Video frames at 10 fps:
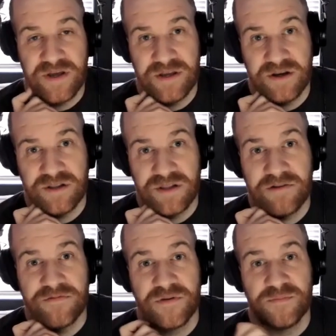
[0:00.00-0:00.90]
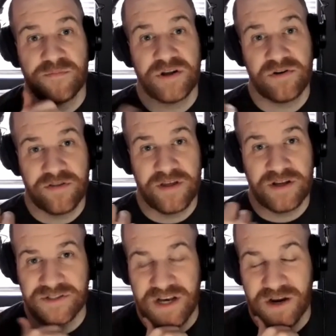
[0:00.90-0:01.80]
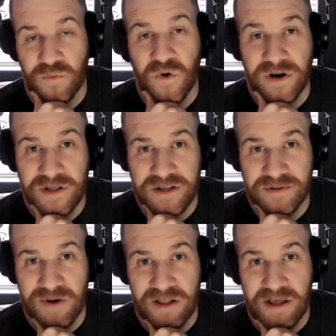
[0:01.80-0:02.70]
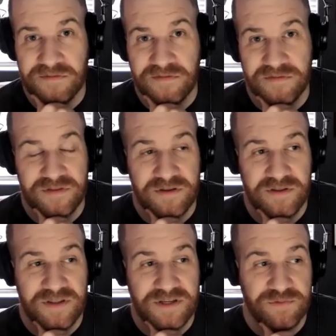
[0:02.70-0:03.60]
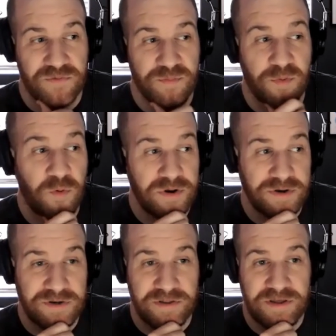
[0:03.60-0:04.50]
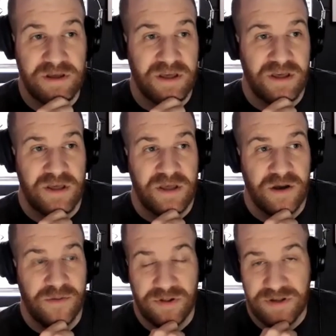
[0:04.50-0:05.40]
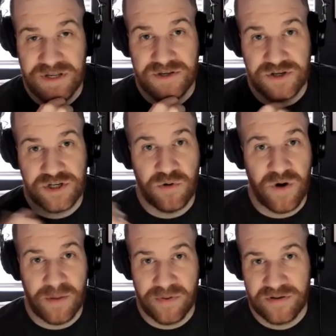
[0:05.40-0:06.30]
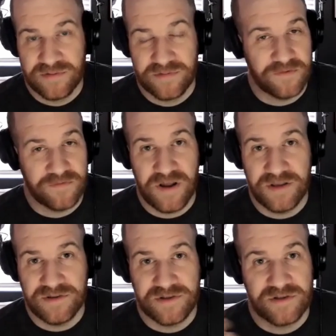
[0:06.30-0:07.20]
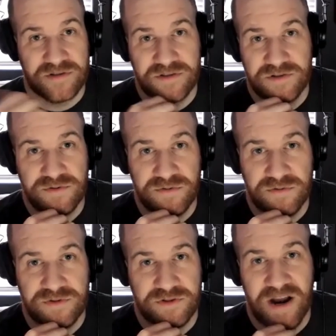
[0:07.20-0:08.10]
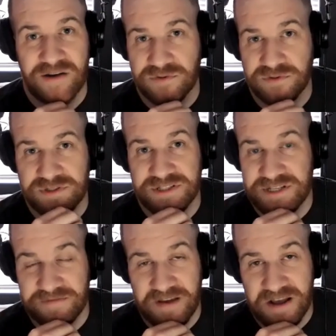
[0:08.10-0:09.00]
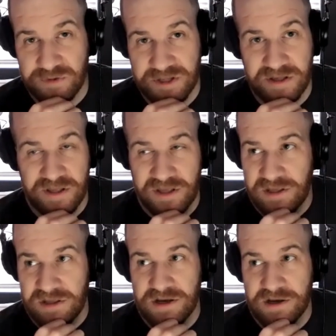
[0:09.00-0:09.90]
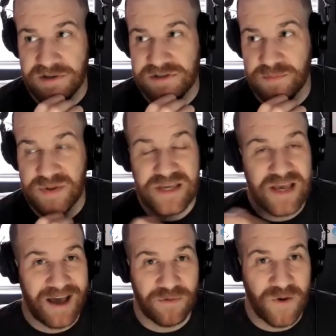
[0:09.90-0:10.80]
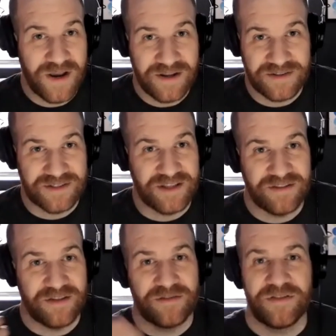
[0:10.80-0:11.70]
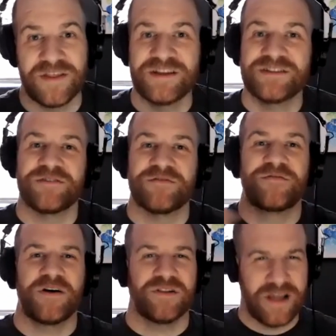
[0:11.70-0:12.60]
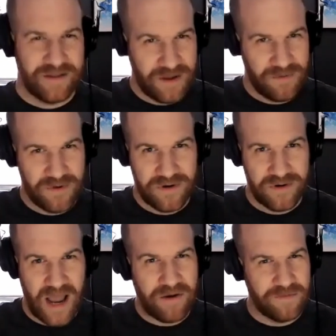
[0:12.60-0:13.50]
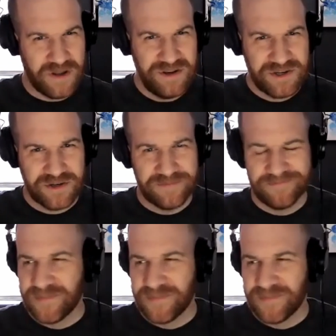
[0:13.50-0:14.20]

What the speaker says: that a lot of the bigger things that I wanted in my life, the things that were important, the ability to show up for friends, to travel, to see family, to be at weddings, that the things that felt like they were out of reach,